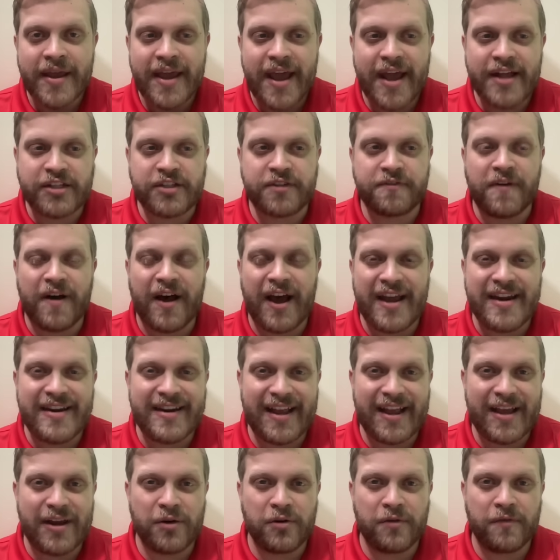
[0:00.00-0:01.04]
It's fine
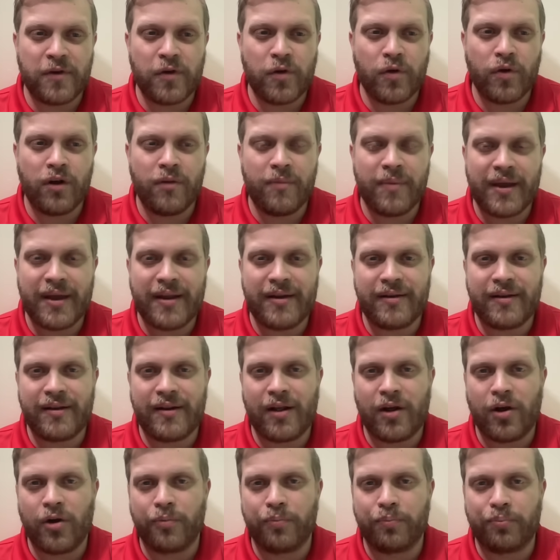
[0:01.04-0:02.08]
to interview him and, you
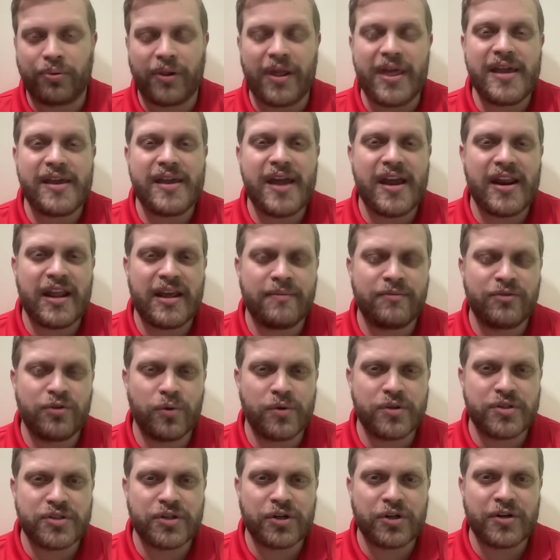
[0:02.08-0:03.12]
know, placate him
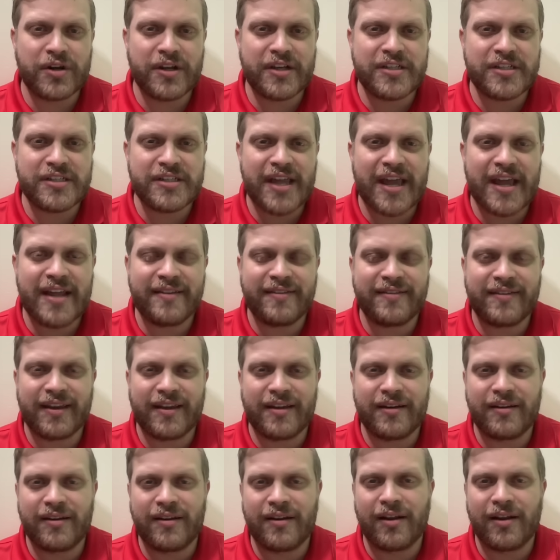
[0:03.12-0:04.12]
to a certain extent and,